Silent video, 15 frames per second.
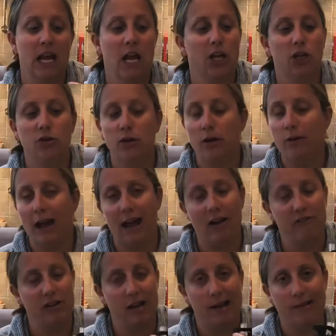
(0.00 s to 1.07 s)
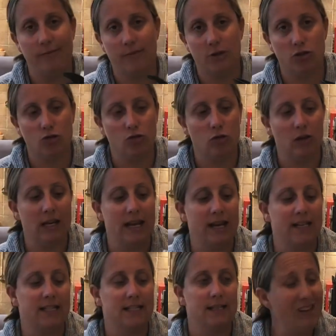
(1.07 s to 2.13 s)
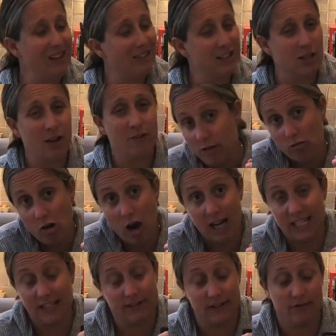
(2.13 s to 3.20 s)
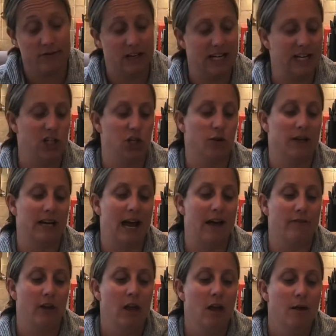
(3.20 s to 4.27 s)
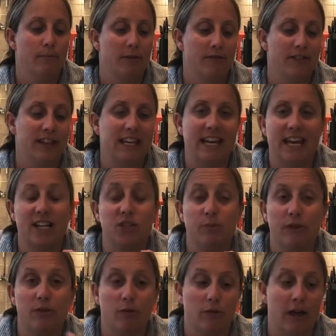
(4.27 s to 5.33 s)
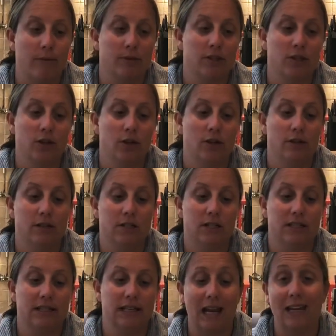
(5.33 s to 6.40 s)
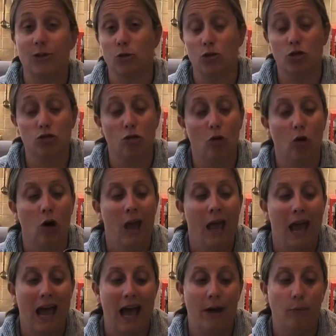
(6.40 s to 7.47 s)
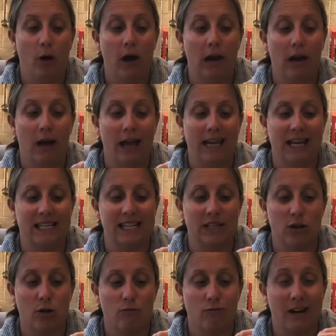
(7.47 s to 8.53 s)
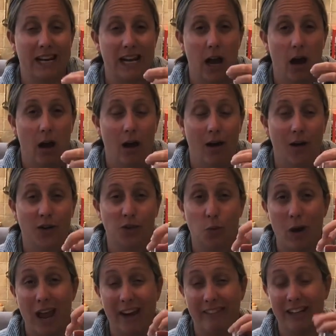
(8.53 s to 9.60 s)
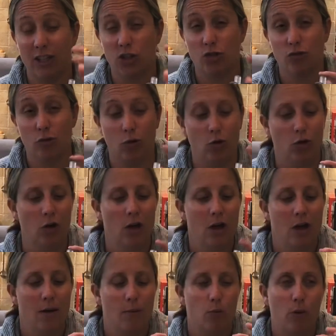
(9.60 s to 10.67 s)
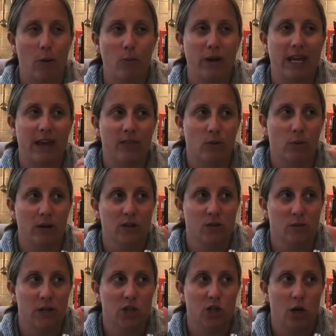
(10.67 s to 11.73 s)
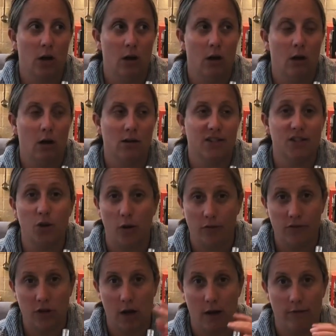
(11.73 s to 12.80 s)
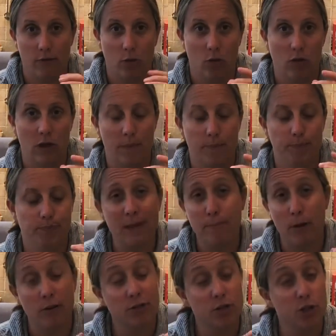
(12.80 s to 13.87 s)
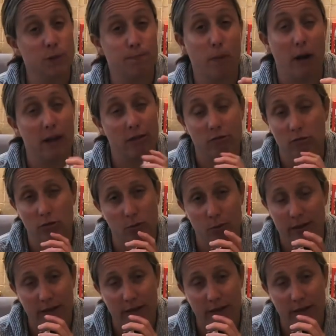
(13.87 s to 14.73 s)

You don't have to have the straw lids. There's a variety of different lids you can have, but for the kids we thought that was good. It's just a little straw, and what I like is it's a really hard wearing straw. When we get the ones which are softer for them, they both just bite through them when they're